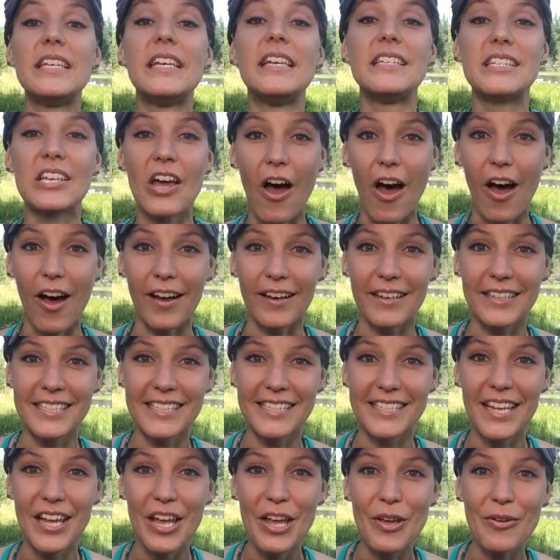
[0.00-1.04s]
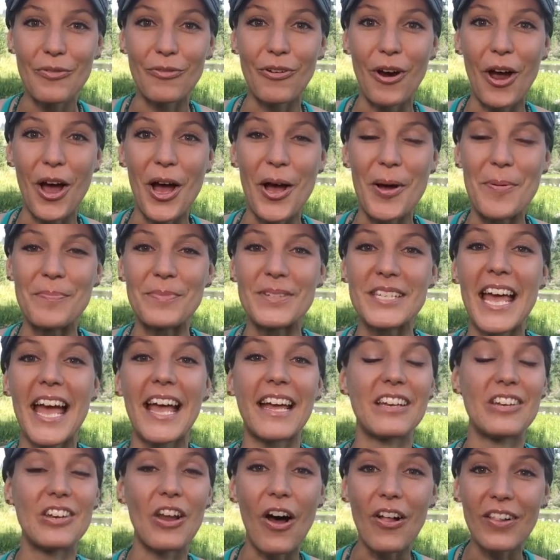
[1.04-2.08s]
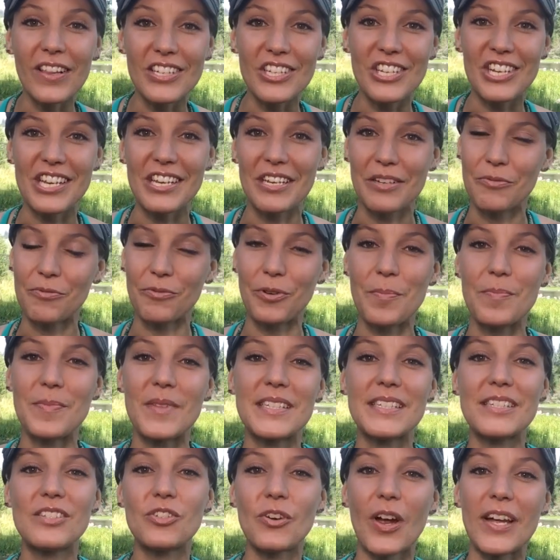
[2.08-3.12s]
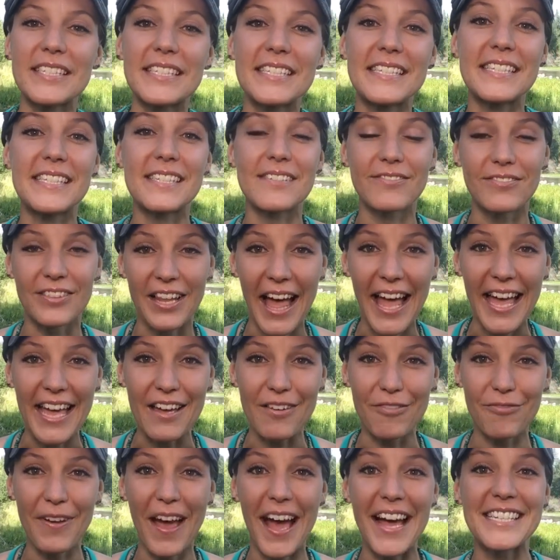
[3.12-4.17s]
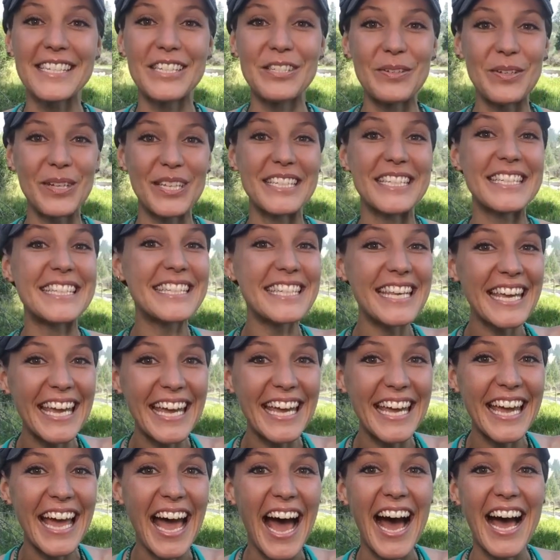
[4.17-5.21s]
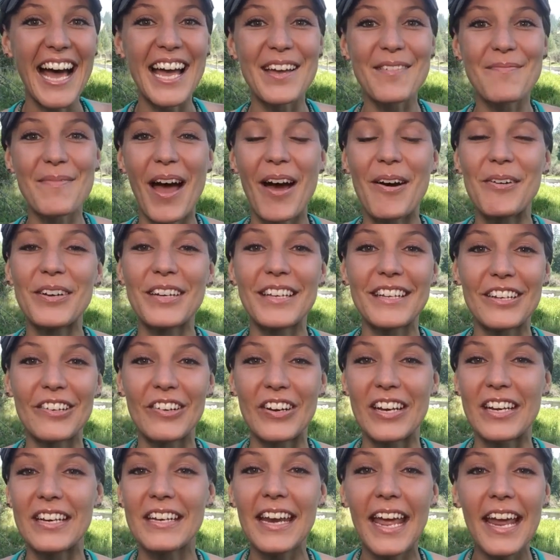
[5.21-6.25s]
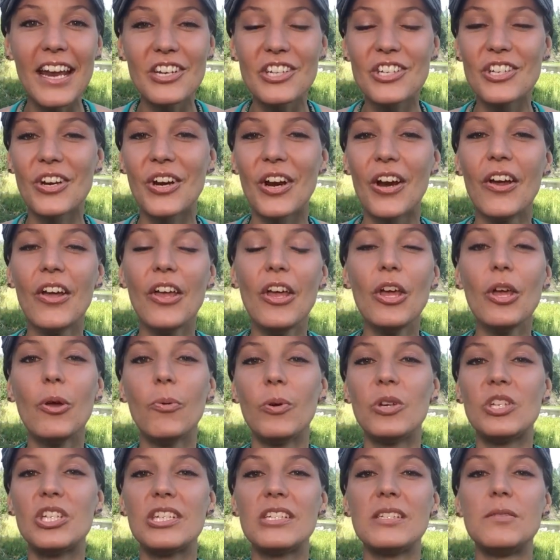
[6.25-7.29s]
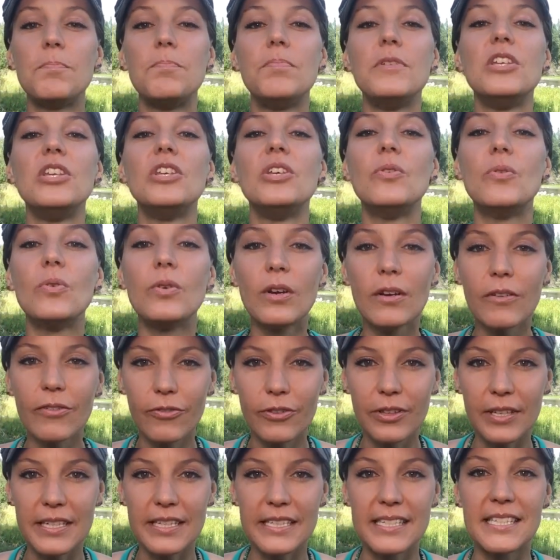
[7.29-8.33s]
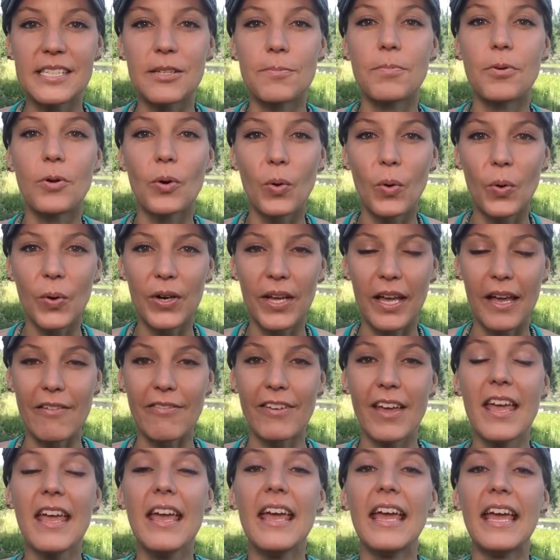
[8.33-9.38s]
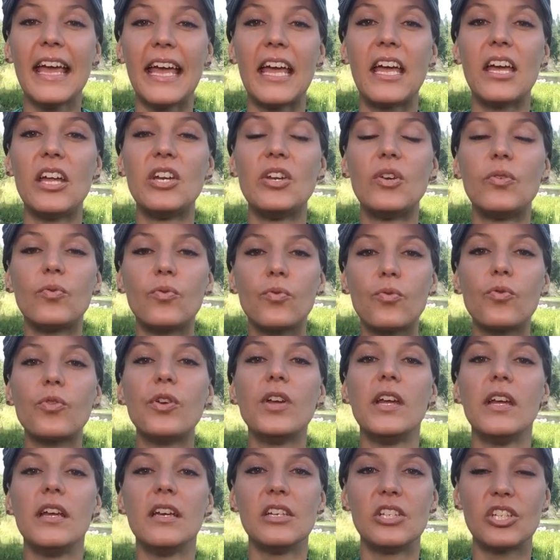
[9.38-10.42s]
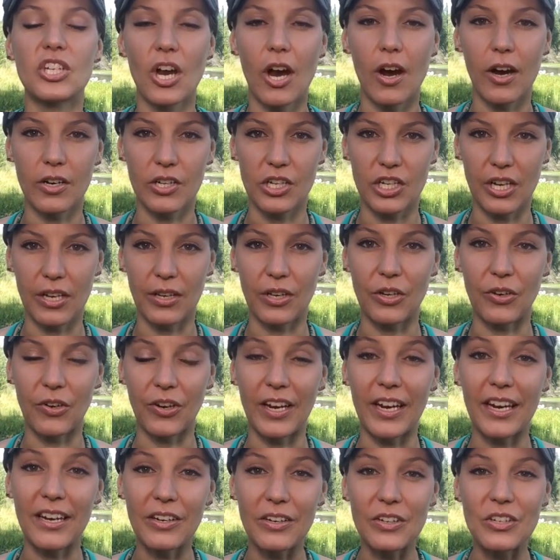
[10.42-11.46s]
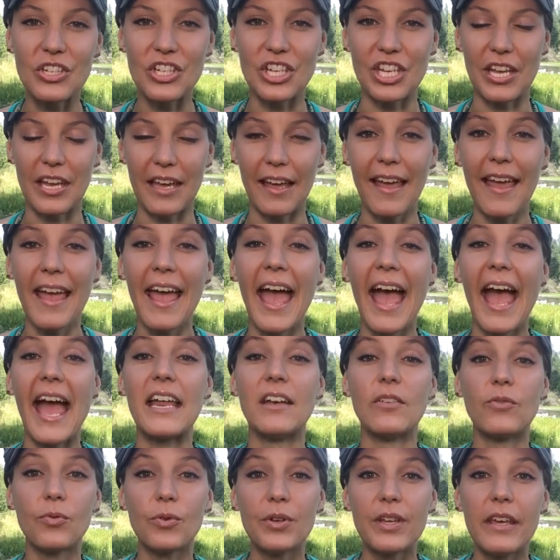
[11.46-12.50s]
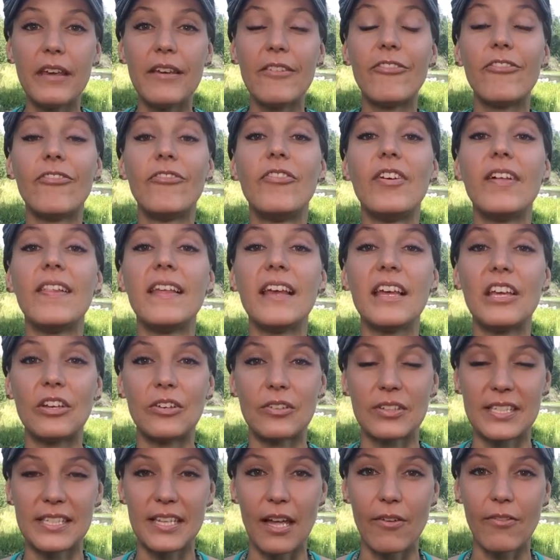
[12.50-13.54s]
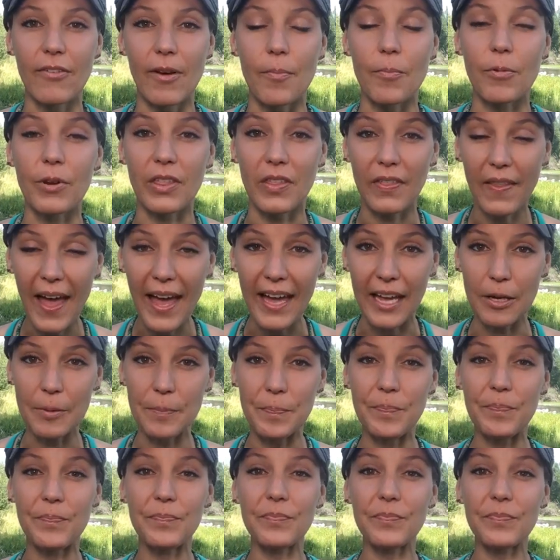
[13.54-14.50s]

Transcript: detox from technology and from the stresses of life. As you can see, I am out here in nature, which is beautifully supportive in recharging your energy and refilling yourself up with light.